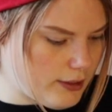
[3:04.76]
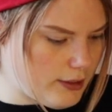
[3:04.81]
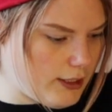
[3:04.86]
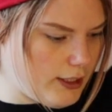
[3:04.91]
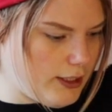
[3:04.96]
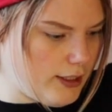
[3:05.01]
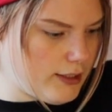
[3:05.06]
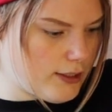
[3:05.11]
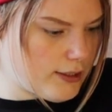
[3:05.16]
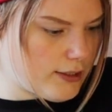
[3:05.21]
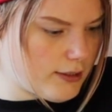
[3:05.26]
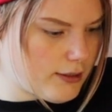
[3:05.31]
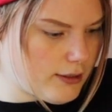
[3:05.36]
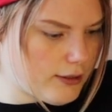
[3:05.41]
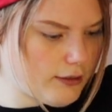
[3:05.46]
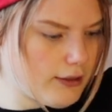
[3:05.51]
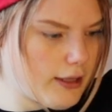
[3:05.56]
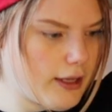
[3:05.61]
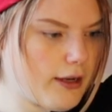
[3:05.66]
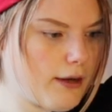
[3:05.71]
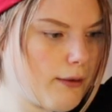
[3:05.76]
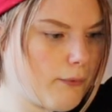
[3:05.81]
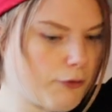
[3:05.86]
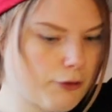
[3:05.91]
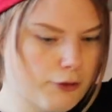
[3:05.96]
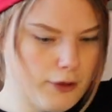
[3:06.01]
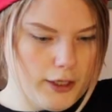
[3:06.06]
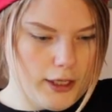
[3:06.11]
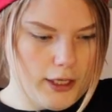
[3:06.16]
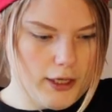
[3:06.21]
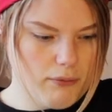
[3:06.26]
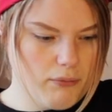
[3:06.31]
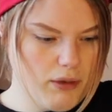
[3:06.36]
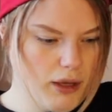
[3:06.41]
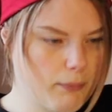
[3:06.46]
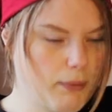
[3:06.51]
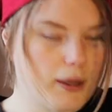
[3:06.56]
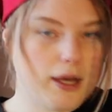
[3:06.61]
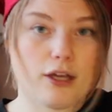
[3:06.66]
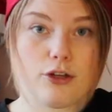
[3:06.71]
these that I'm thinking
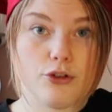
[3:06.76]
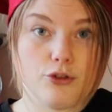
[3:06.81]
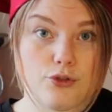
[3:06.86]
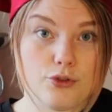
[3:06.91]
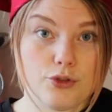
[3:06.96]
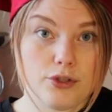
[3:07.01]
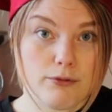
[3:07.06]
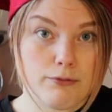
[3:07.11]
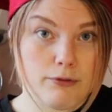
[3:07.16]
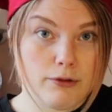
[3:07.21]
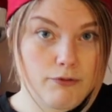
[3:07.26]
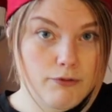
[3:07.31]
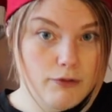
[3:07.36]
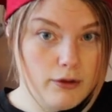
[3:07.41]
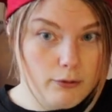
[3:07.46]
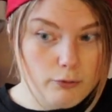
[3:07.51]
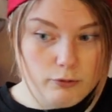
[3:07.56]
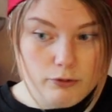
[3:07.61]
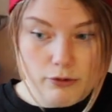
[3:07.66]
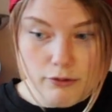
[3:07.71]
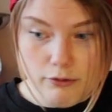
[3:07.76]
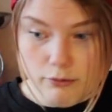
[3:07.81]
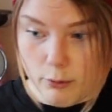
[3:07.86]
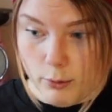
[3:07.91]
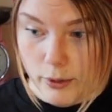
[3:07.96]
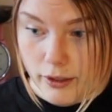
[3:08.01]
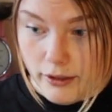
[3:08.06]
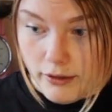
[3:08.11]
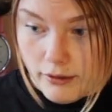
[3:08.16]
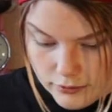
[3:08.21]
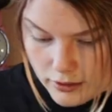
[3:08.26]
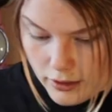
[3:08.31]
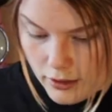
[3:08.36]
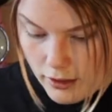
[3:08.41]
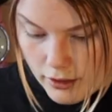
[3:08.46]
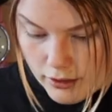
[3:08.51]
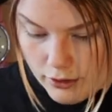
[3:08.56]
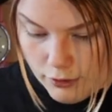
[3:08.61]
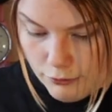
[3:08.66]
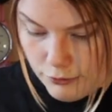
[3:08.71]
maybe I can do something fun with. A
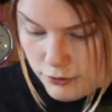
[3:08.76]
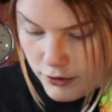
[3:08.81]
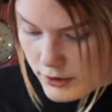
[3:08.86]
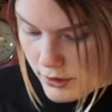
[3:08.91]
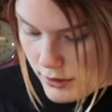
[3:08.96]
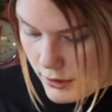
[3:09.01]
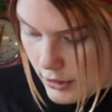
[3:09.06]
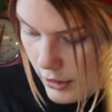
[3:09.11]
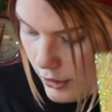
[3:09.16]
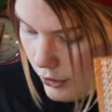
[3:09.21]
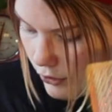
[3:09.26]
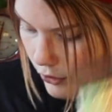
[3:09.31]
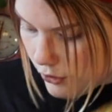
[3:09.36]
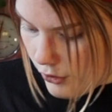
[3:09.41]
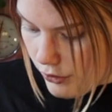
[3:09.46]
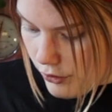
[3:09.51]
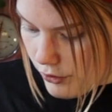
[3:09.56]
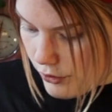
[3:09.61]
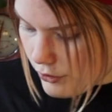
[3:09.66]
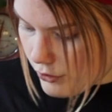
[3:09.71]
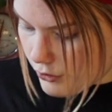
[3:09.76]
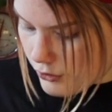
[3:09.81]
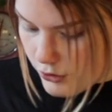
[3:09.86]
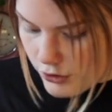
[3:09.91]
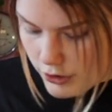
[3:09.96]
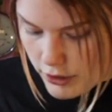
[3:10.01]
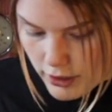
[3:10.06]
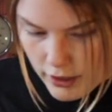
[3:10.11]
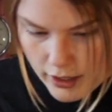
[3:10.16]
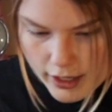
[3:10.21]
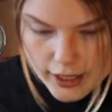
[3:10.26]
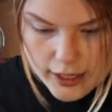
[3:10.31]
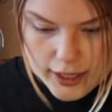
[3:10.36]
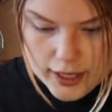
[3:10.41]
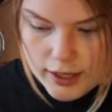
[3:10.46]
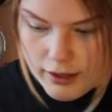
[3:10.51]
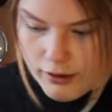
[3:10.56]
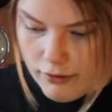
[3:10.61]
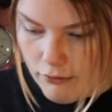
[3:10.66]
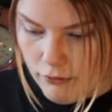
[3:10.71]
lot of stickers. I
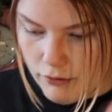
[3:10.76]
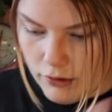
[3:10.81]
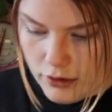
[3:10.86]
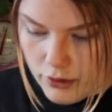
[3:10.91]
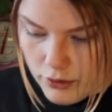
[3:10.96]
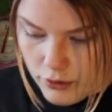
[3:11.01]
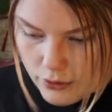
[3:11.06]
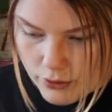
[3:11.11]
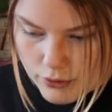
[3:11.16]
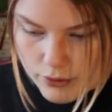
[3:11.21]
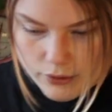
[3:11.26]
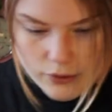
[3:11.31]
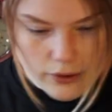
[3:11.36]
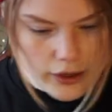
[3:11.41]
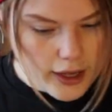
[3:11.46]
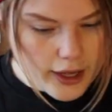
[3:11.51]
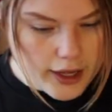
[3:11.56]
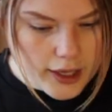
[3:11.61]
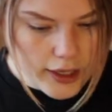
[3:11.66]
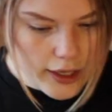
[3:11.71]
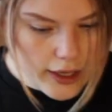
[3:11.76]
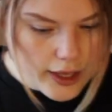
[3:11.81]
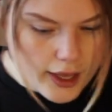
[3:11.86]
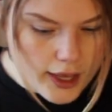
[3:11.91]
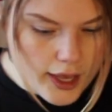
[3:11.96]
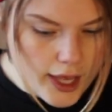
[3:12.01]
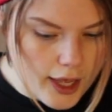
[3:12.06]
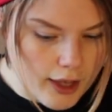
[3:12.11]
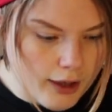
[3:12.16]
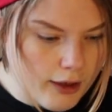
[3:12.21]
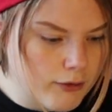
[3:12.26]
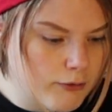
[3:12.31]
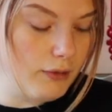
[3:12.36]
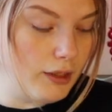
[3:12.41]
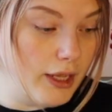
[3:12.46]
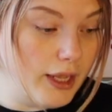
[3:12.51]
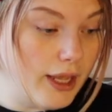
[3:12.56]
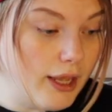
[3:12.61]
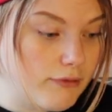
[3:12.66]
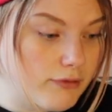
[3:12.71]
have glue. I
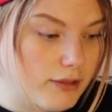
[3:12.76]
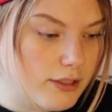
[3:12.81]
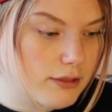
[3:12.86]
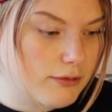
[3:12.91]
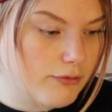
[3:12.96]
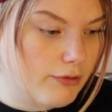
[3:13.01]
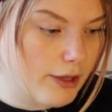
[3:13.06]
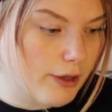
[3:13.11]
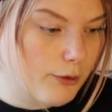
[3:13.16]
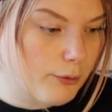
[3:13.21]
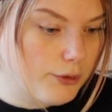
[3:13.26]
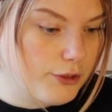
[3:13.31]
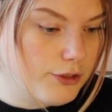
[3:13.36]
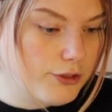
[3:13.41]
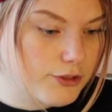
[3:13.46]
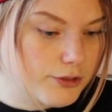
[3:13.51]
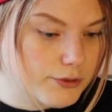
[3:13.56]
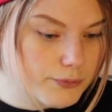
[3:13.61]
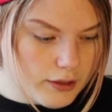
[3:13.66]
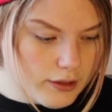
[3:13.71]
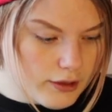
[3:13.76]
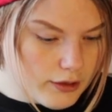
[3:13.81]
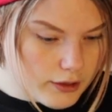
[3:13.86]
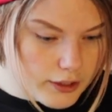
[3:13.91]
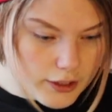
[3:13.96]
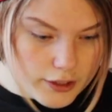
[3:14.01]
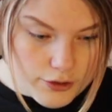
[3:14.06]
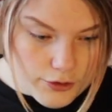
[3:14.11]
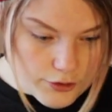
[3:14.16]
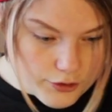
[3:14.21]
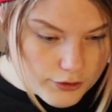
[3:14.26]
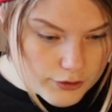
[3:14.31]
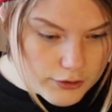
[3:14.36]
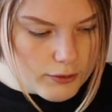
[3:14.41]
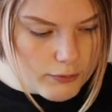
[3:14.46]
have these flowers, glitter,